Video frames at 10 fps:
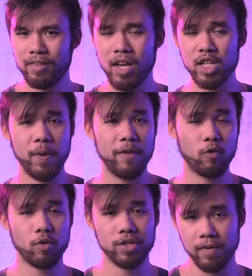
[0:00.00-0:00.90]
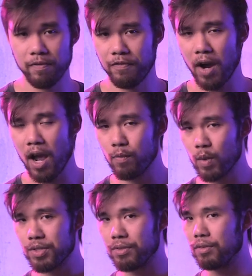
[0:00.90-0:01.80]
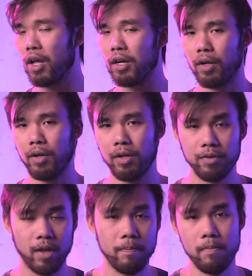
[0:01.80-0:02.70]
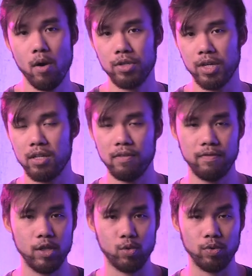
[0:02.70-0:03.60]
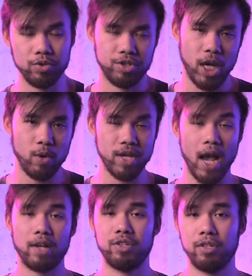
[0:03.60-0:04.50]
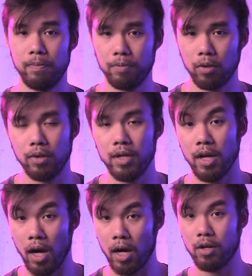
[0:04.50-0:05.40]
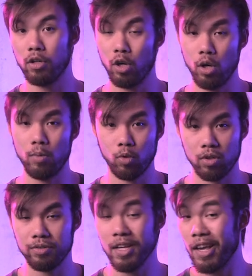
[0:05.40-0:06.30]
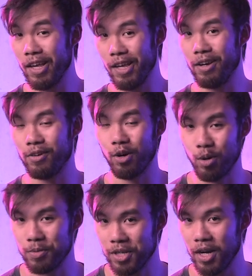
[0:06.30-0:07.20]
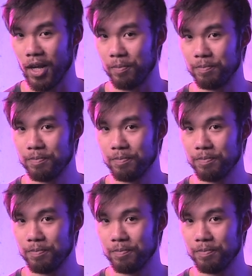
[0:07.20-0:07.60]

SP-475 was luckier than most individuals. She was actually deployed on her home world in her home city.